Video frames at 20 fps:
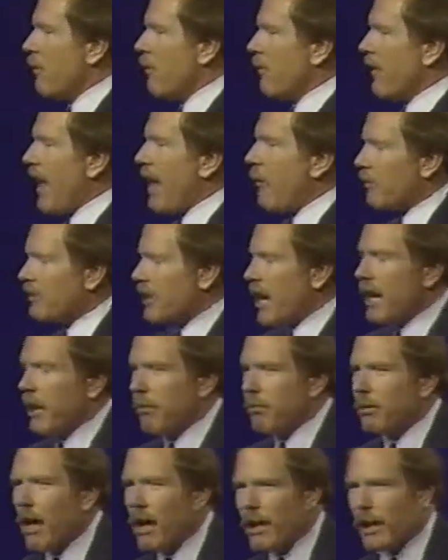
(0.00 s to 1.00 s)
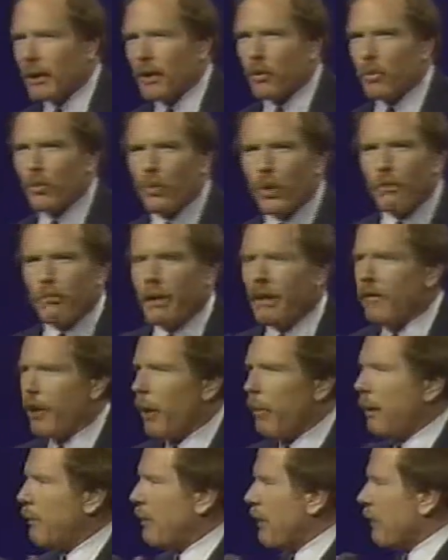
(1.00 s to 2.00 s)
Well, that was kind of bloody, and there wouldn't be
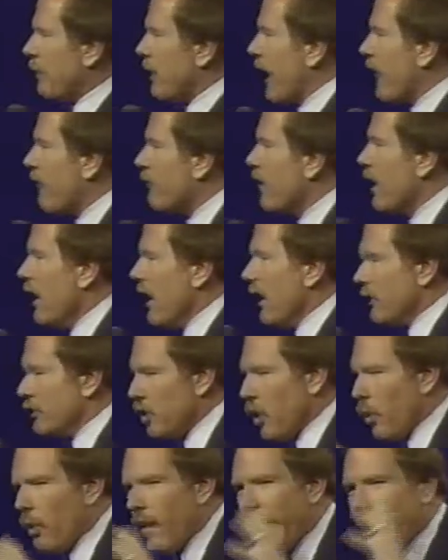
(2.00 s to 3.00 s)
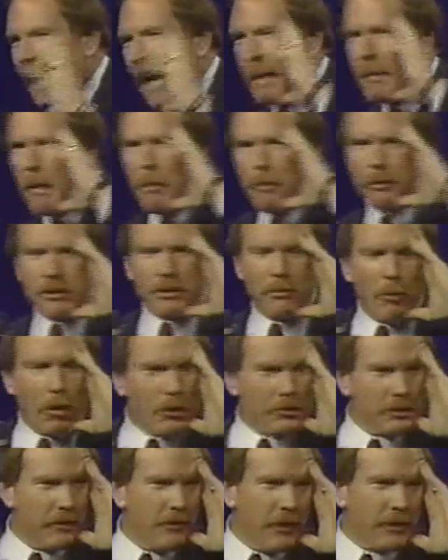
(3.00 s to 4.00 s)
very many people left. So they came up with some
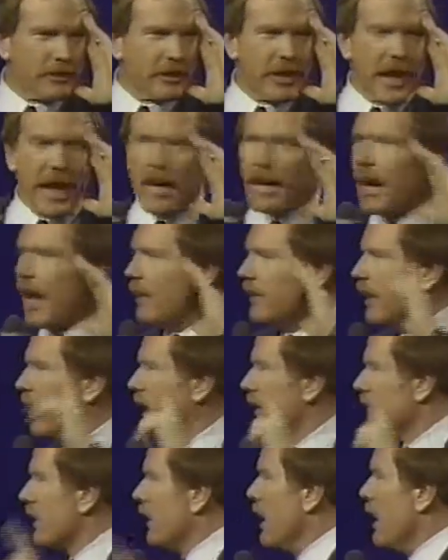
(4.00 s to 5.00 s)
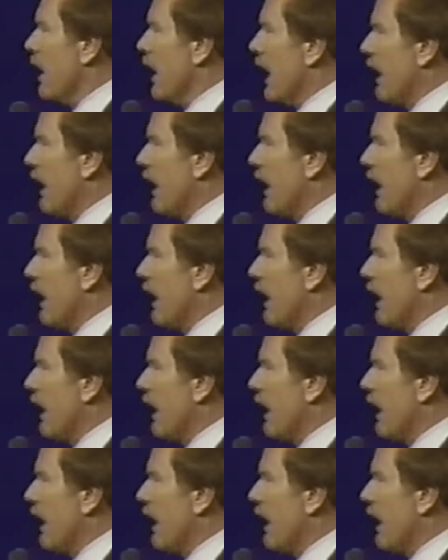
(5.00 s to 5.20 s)
more sophisticated ideas.